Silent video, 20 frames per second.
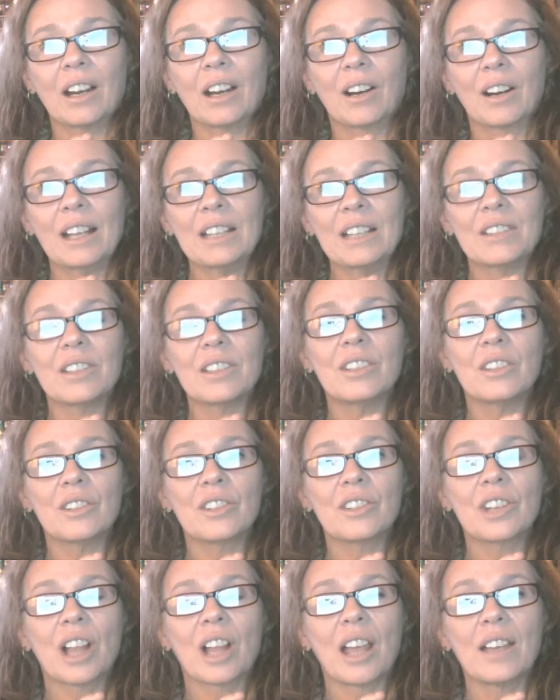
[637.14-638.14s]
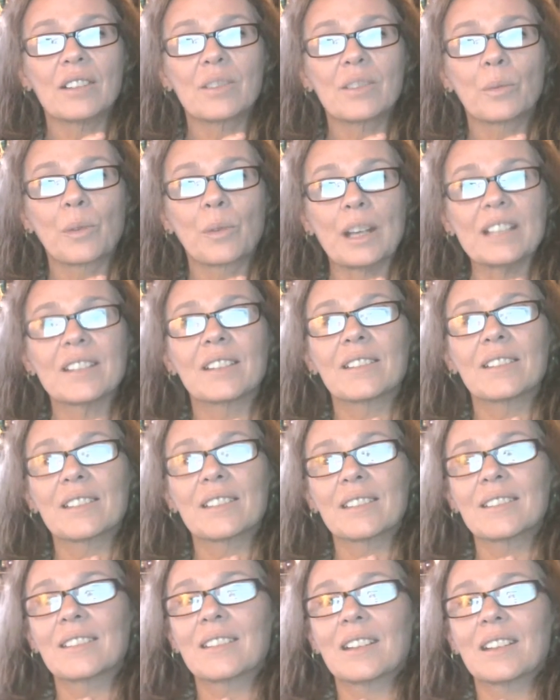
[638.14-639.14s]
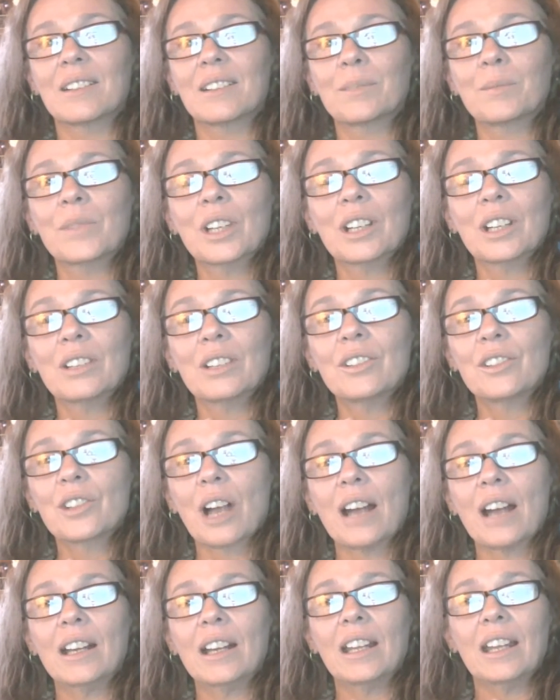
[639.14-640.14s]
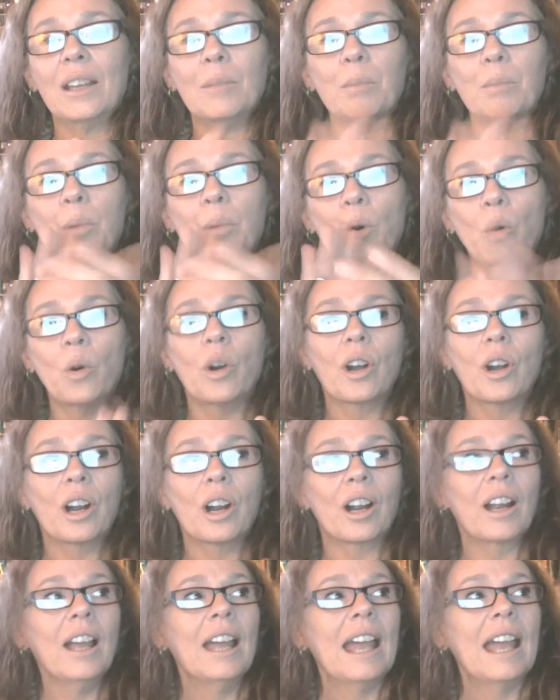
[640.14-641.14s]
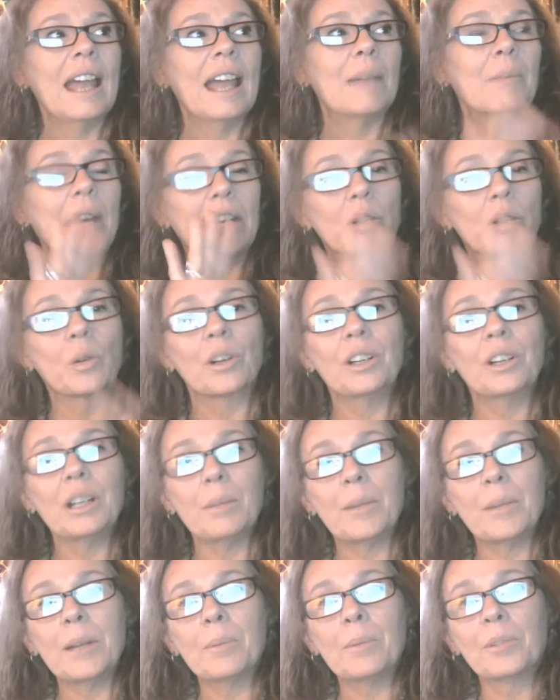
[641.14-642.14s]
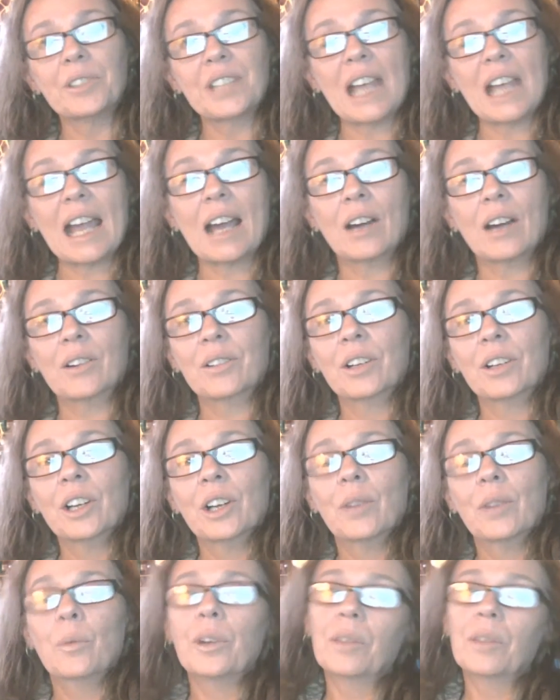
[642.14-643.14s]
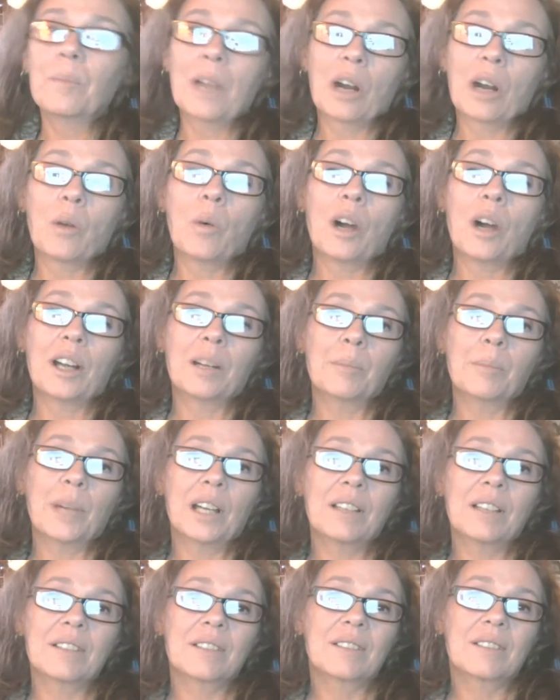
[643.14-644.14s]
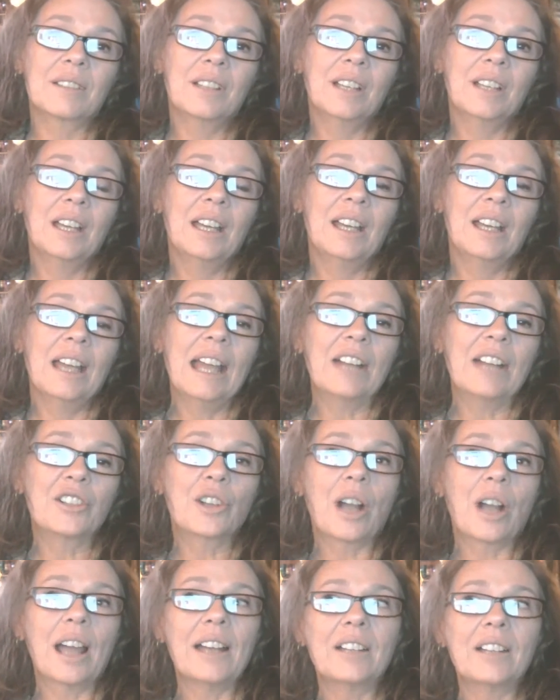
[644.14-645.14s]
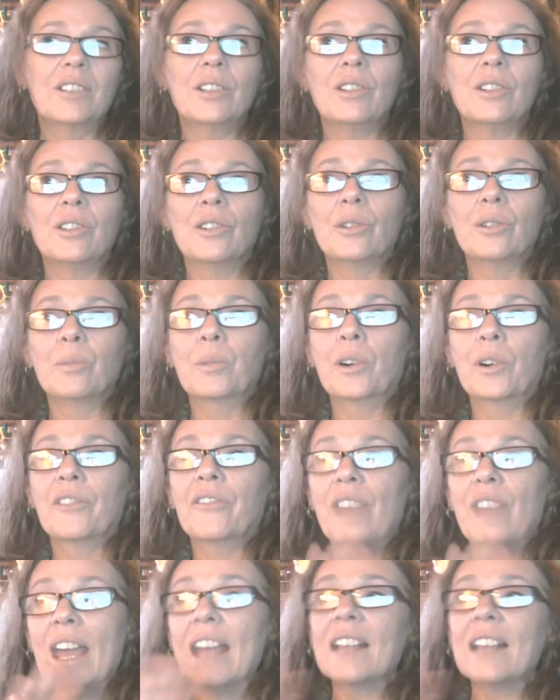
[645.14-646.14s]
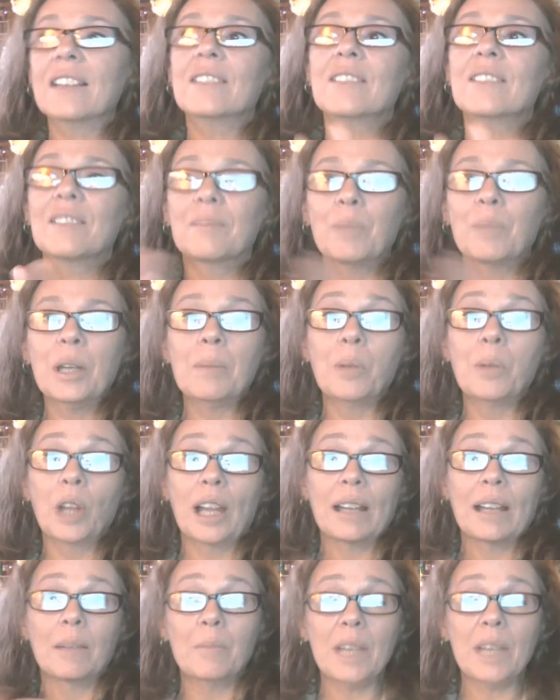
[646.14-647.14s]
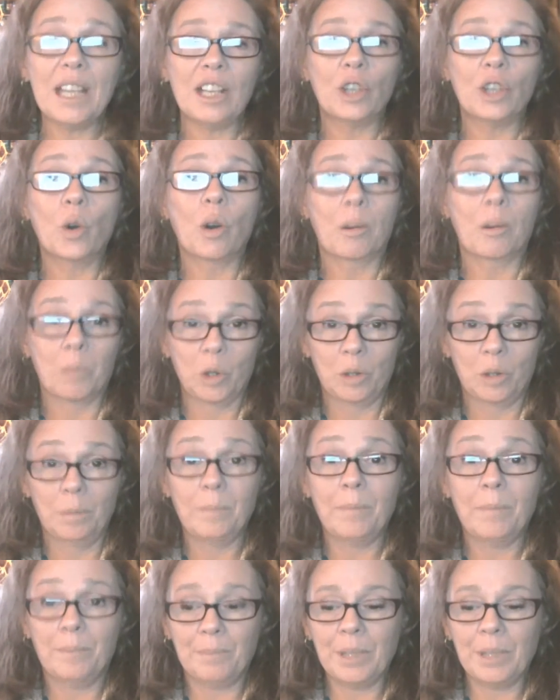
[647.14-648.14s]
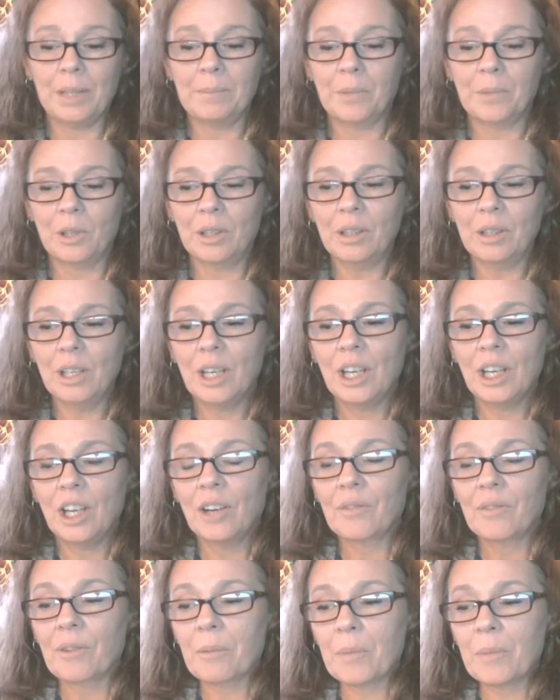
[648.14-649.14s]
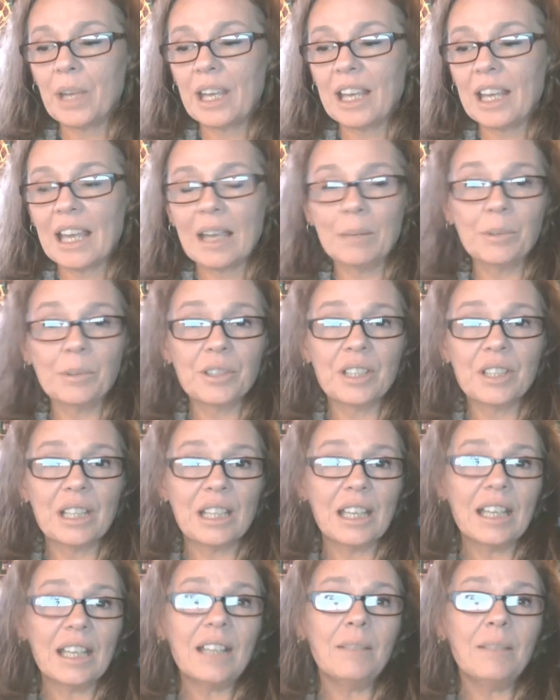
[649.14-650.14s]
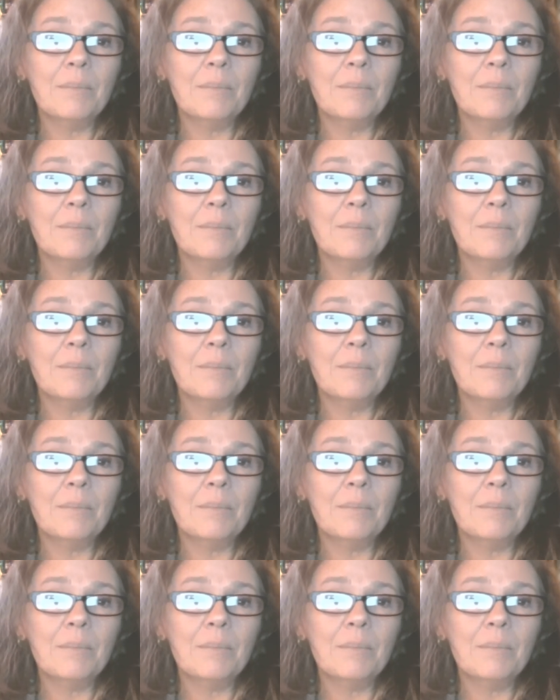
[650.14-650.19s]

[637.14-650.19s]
institutionalized racist system to try to keep poor and minority people down with marijuana busts and trying to prevent people like me, normal people, from being able to get